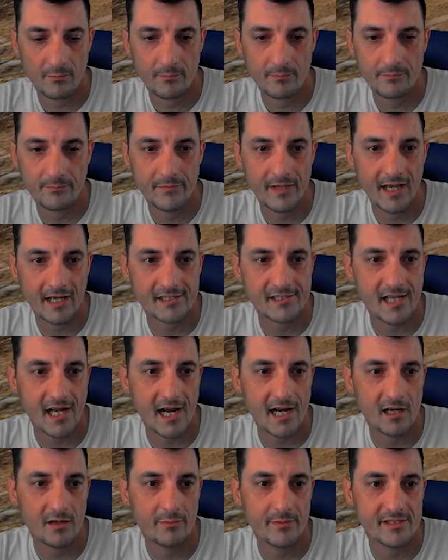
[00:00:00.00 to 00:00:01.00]
Next
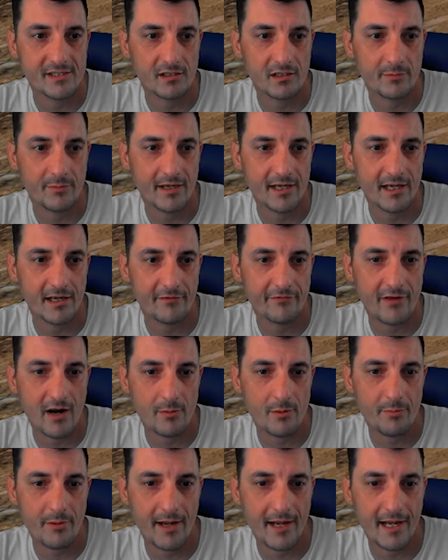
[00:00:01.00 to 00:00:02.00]
item is going to be
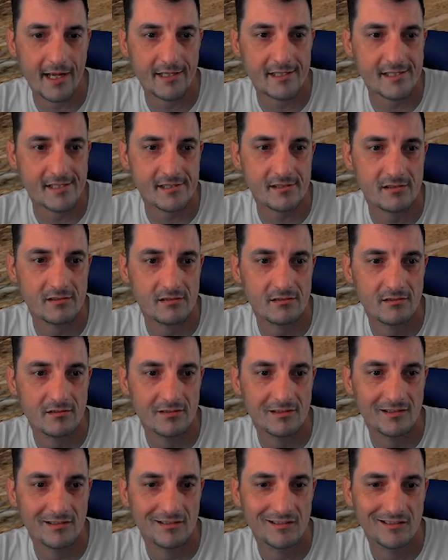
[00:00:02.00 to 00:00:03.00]
fiber pants
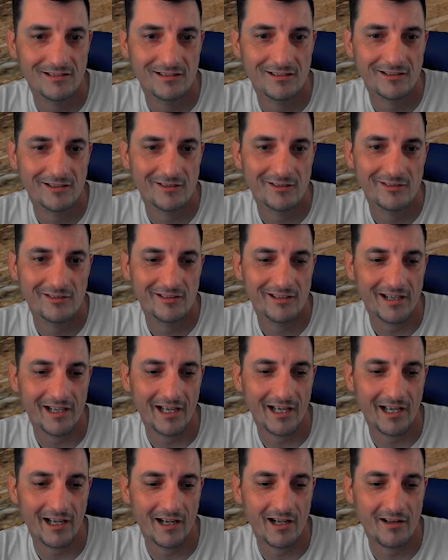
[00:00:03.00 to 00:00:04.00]

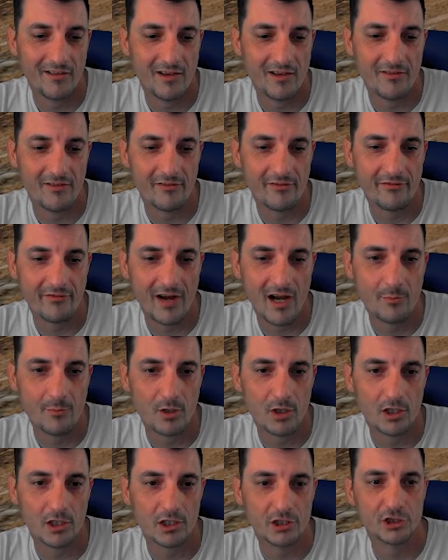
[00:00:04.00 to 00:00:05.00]
and the
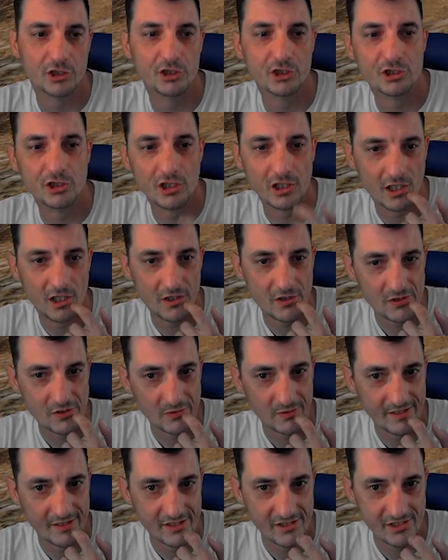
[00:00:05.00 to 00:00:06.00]
fiber shirt,
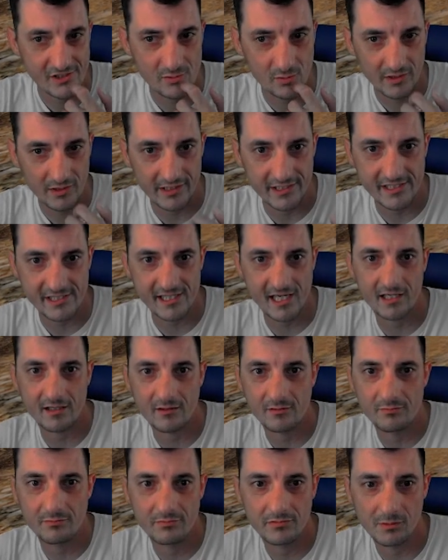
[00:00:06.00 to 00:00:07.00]
which is really just kind
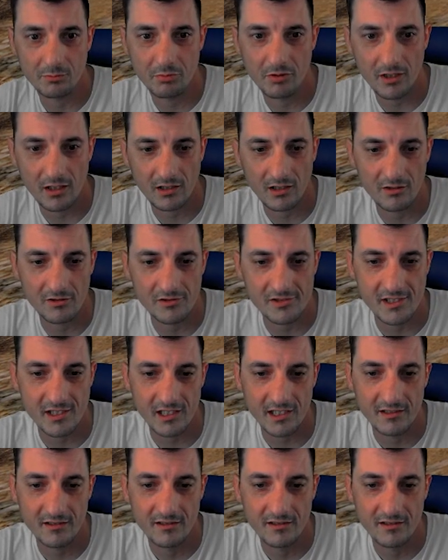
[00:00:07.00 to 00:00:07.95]
of to put clothes on.